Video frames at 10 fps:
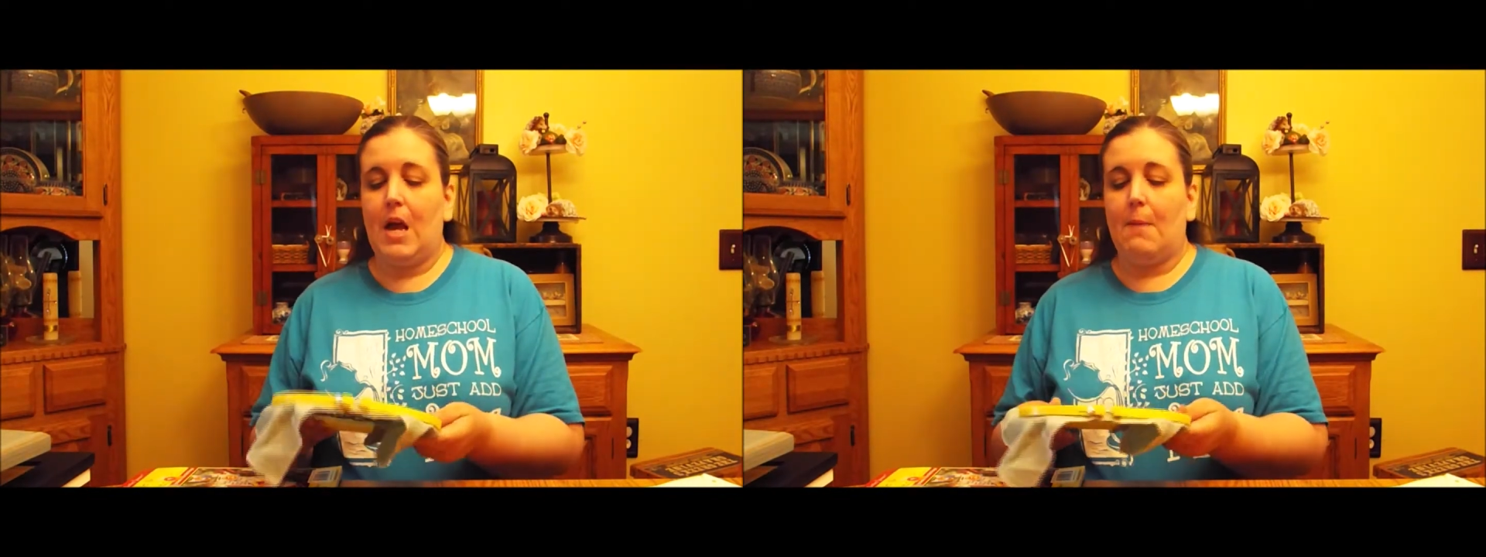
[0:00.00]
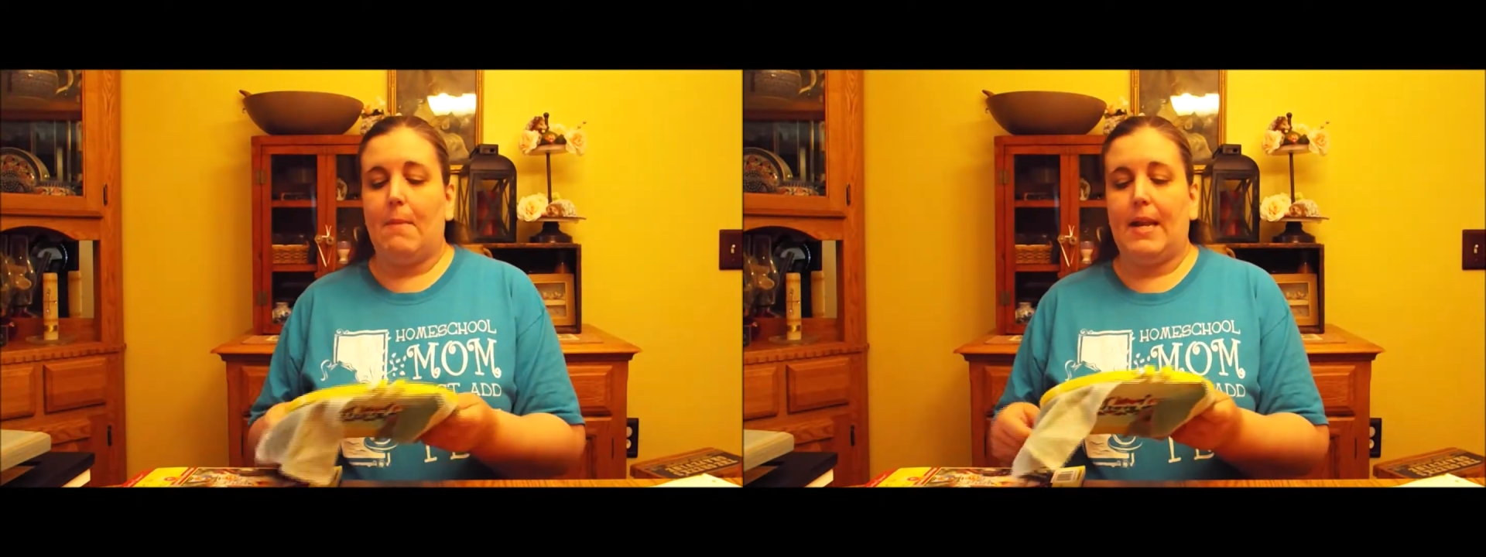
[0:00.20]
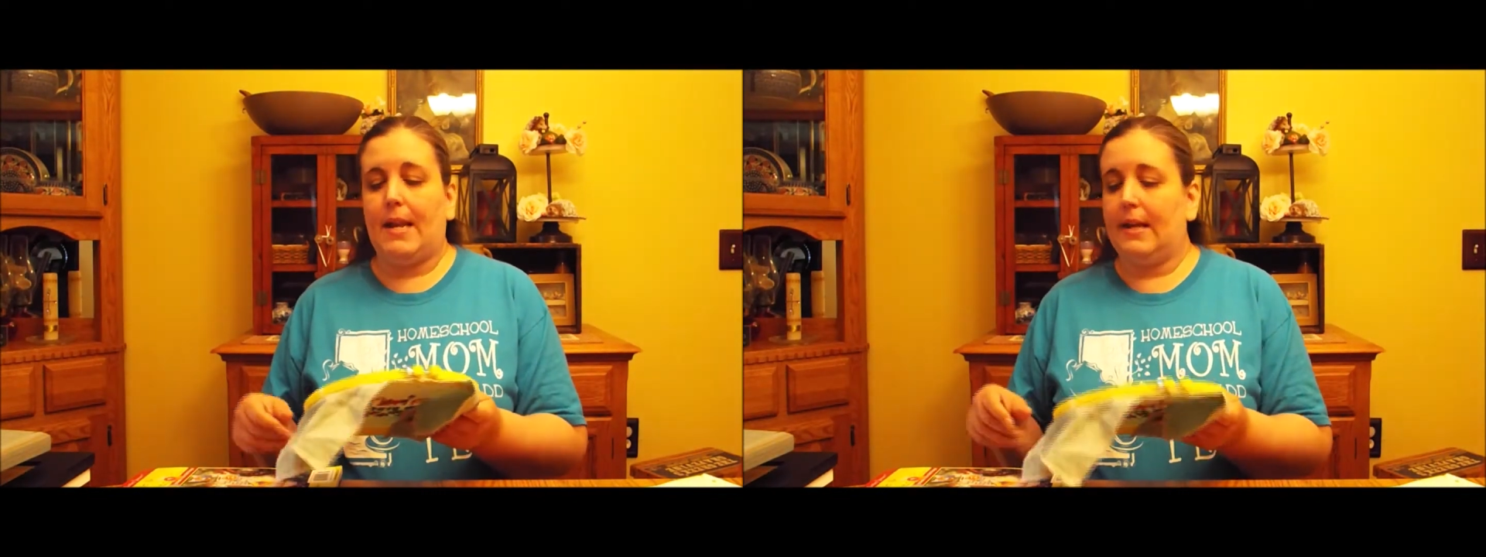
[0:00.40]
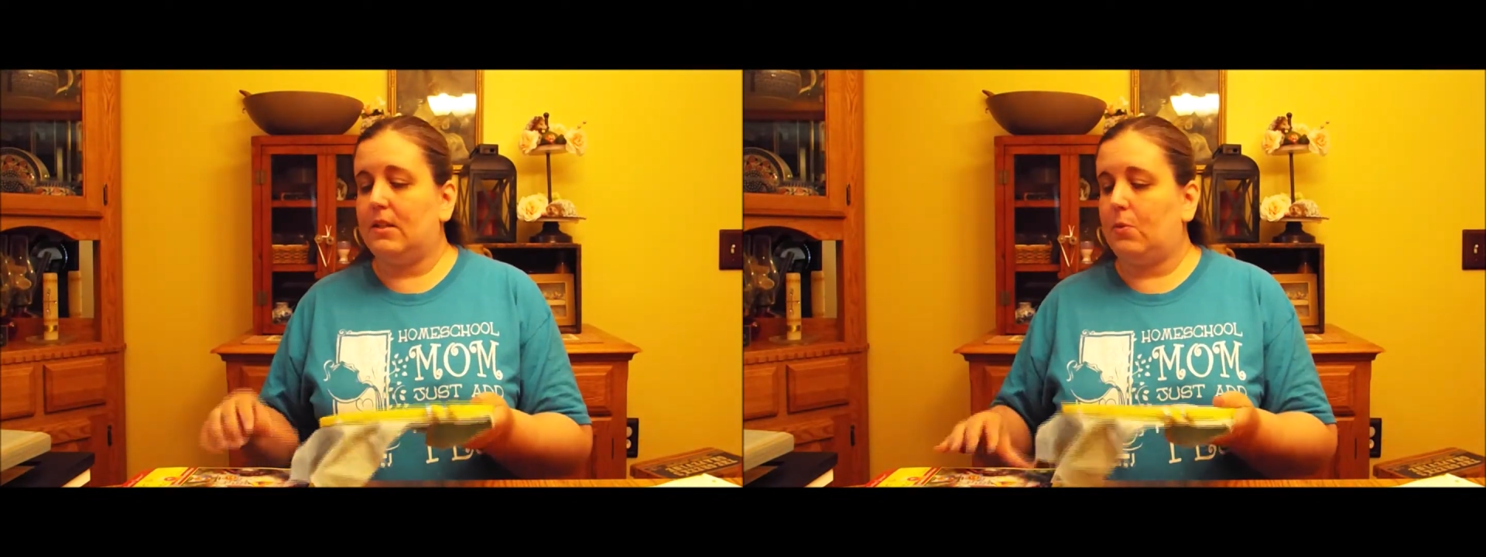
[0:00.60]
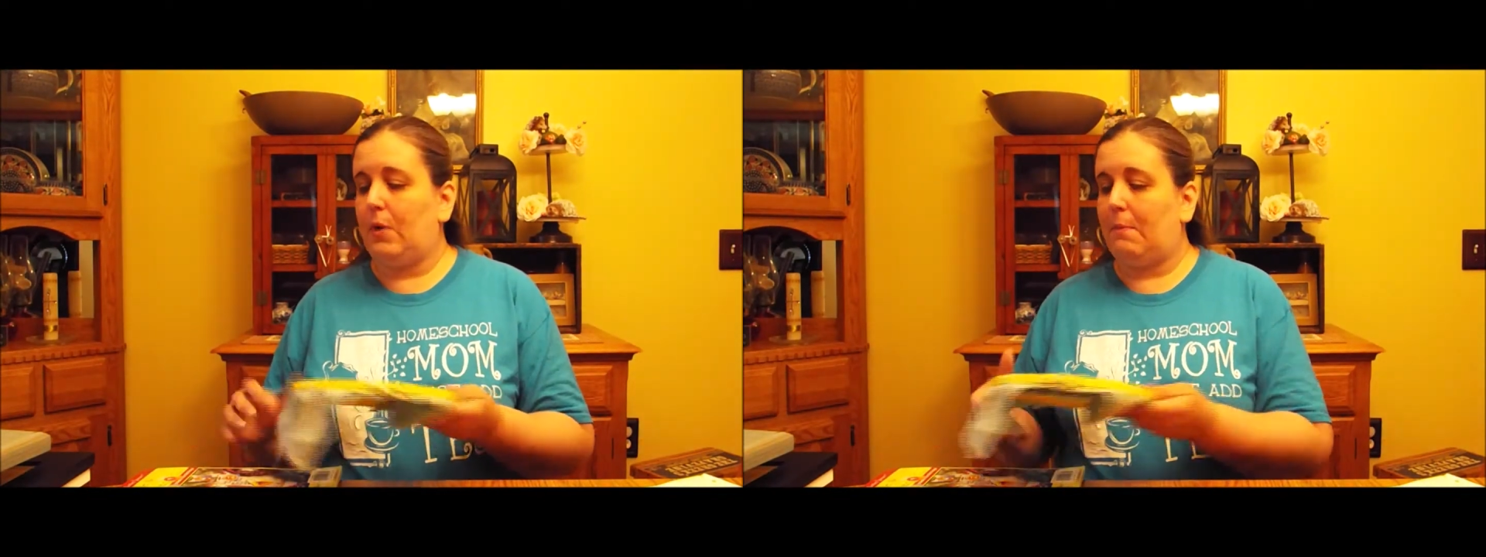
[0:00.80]
My
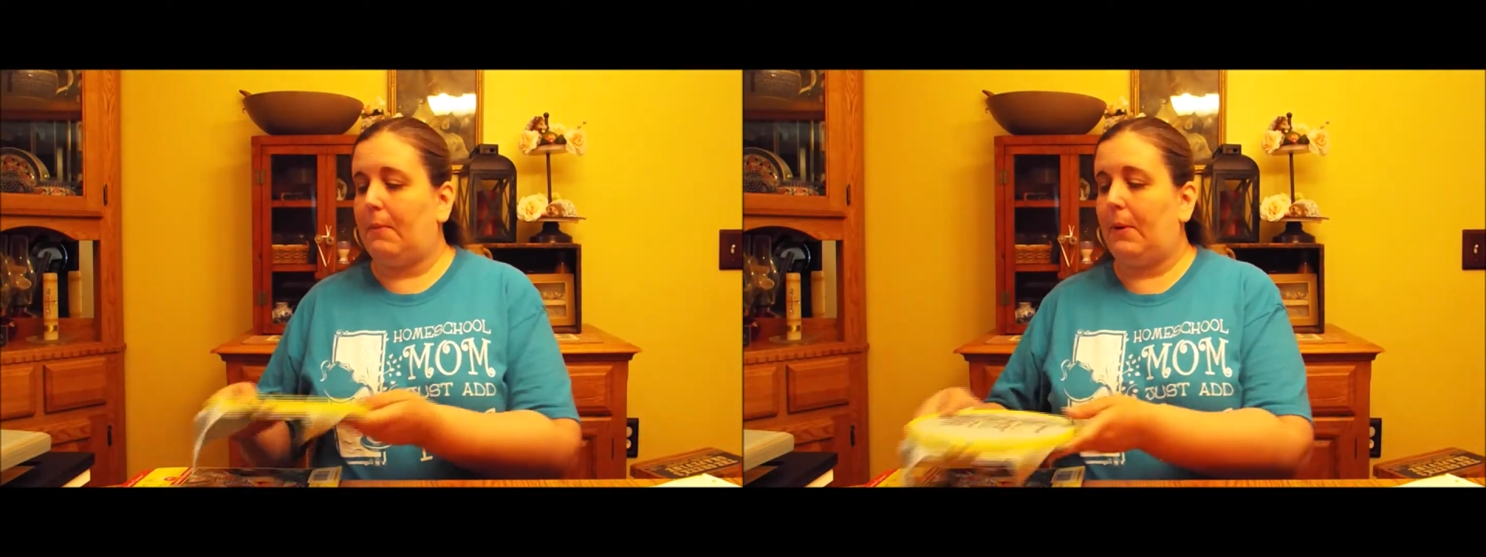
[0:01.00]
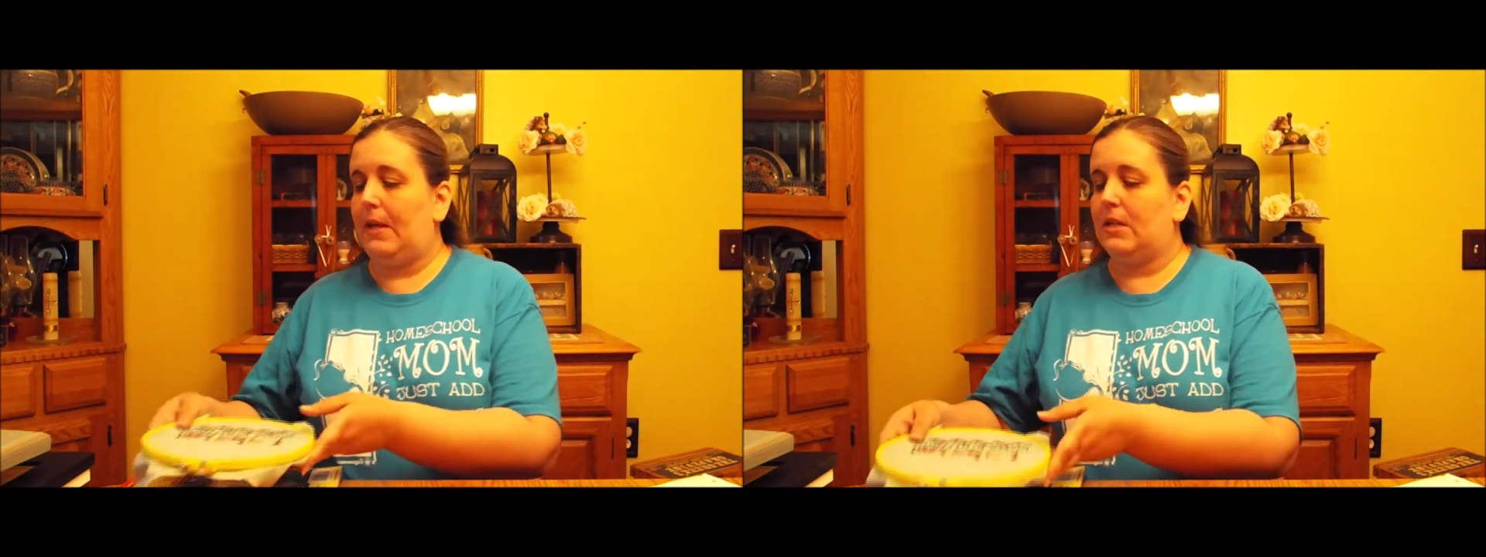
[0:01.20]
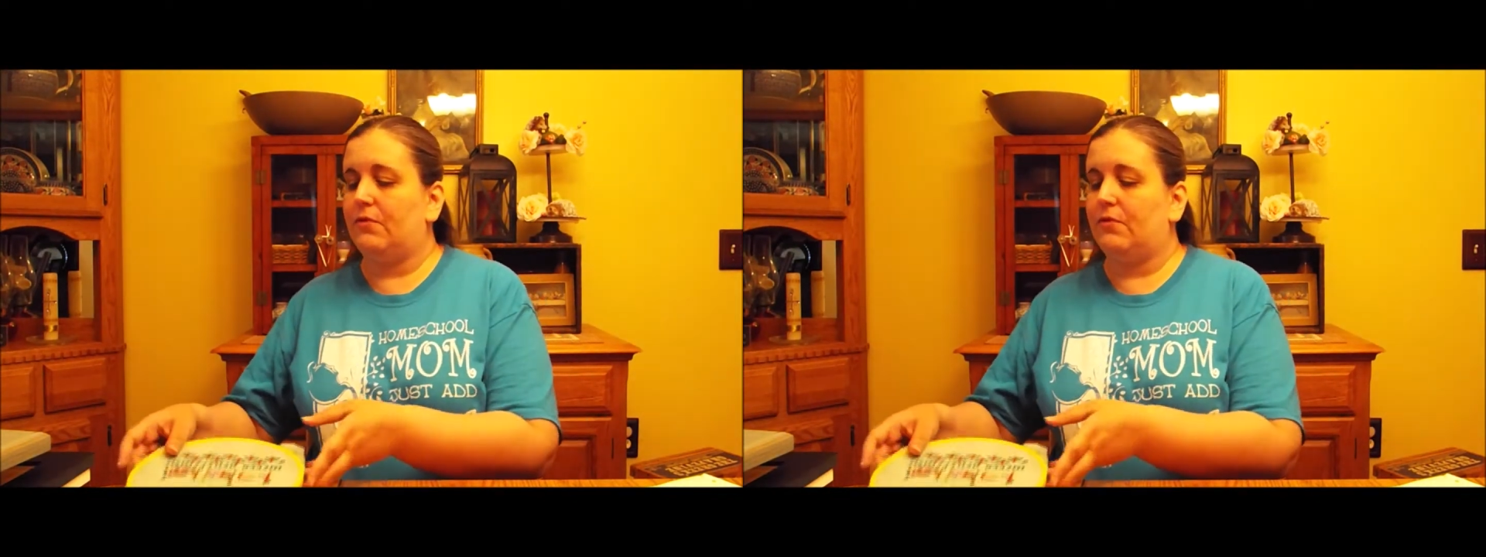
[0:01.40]
next whip is